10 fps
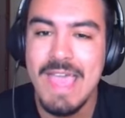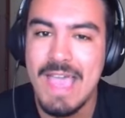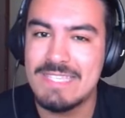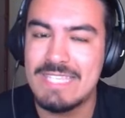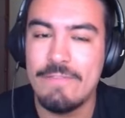
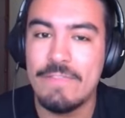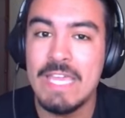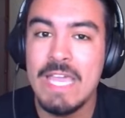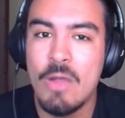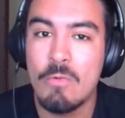as
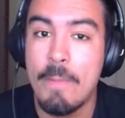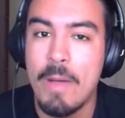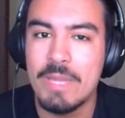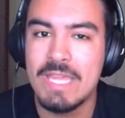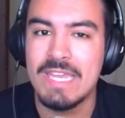safely
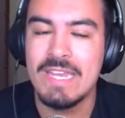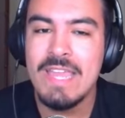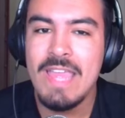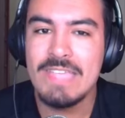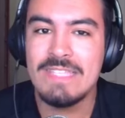Republican
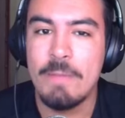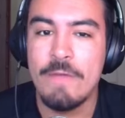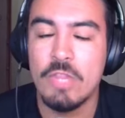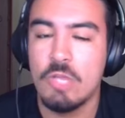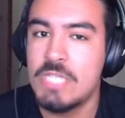as the
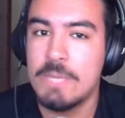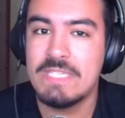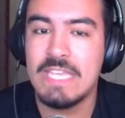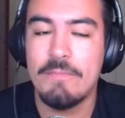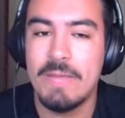Buffalo chip
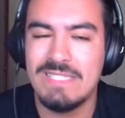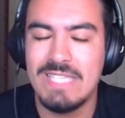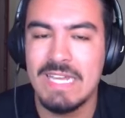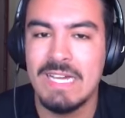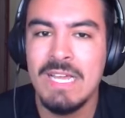state of
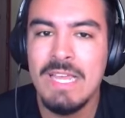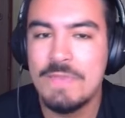Montana,